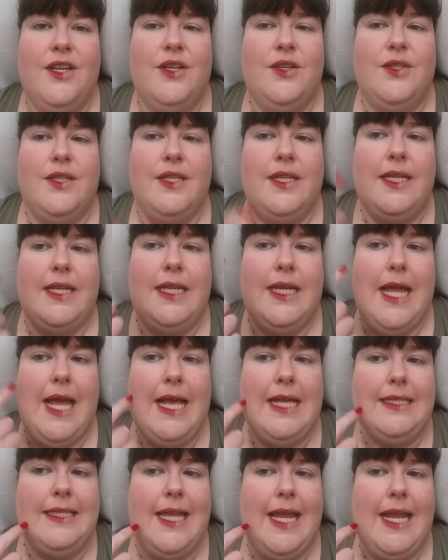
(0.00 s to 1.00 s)
using it
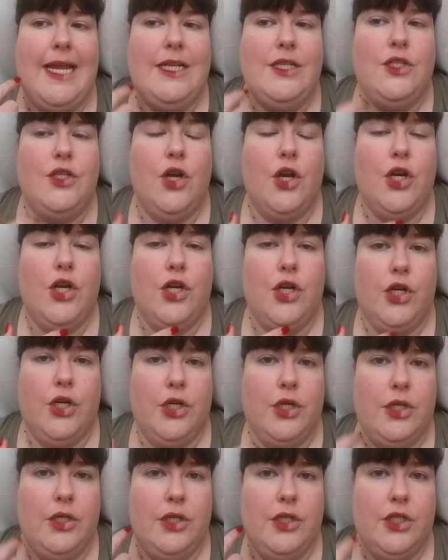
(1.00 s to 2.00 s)
as a
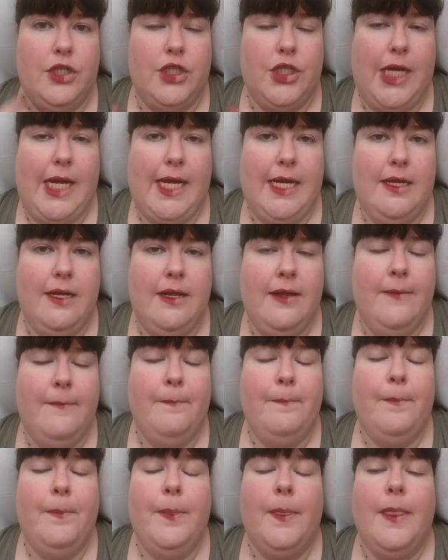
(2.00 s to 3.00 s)
darker shade,
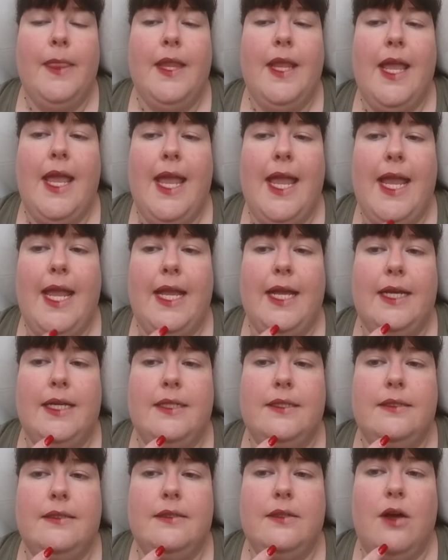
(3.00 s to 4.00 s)

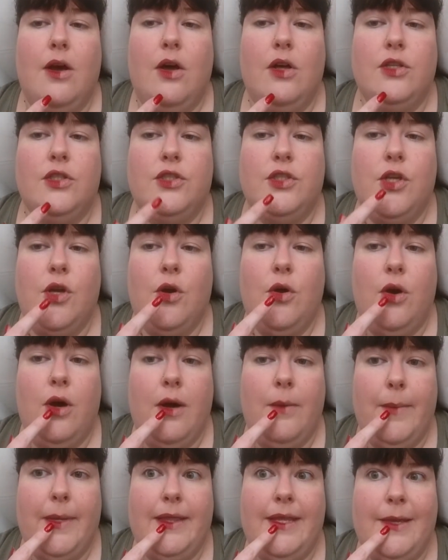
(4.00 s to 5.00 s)
and also
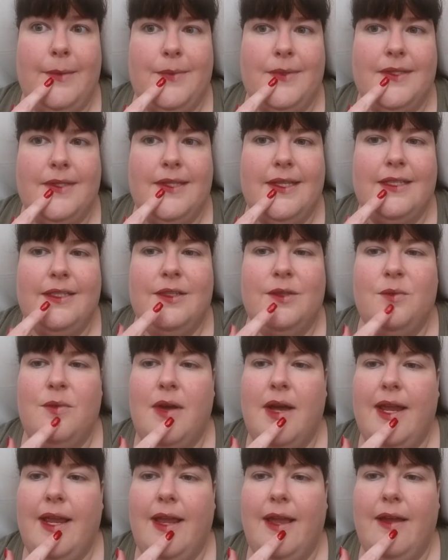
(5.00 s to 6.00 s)
on my lips. This is
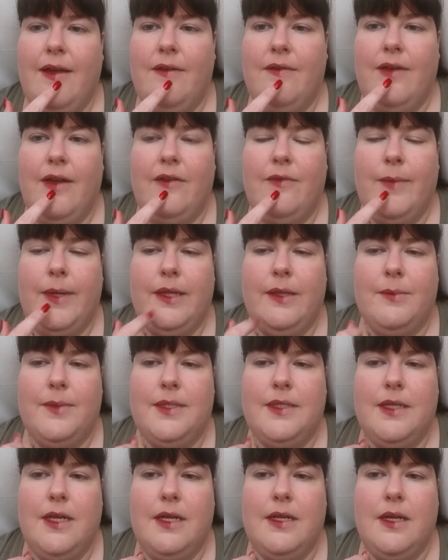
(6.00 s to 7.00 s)
why I have half my
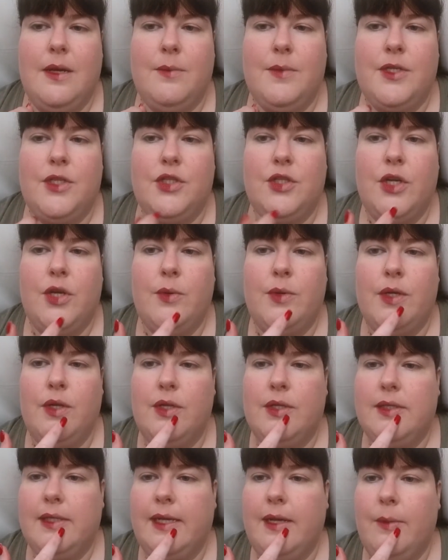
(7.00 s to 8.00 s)
lips done. I'm going to show you what it
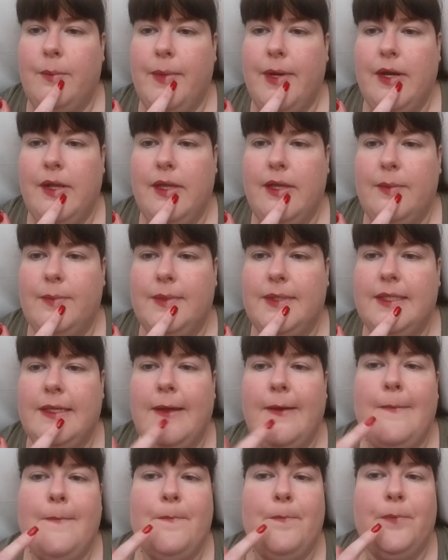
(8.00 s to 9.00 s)
looks like on bare lips,
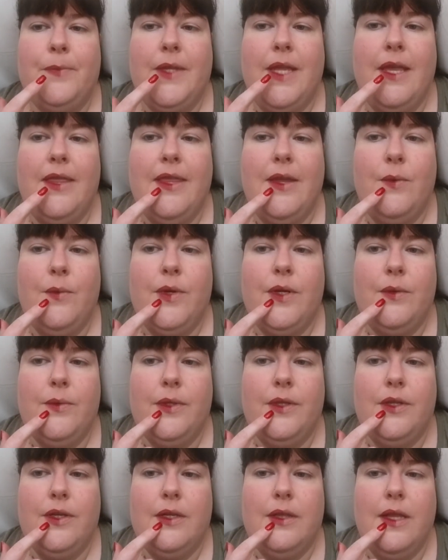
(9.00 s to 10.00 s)
and then what it
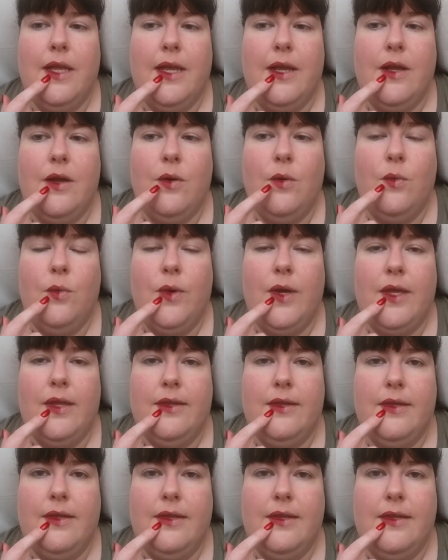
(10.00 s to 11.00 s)
would look like
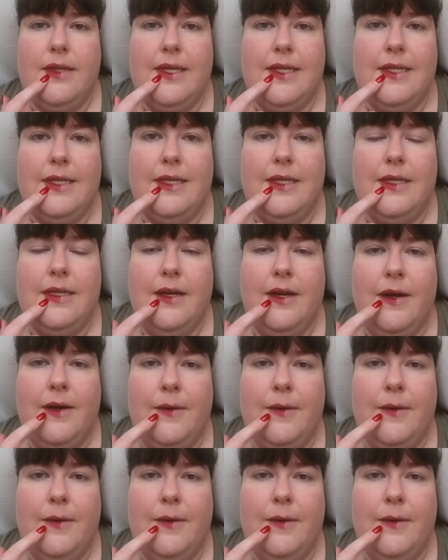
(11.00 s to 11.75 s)
with the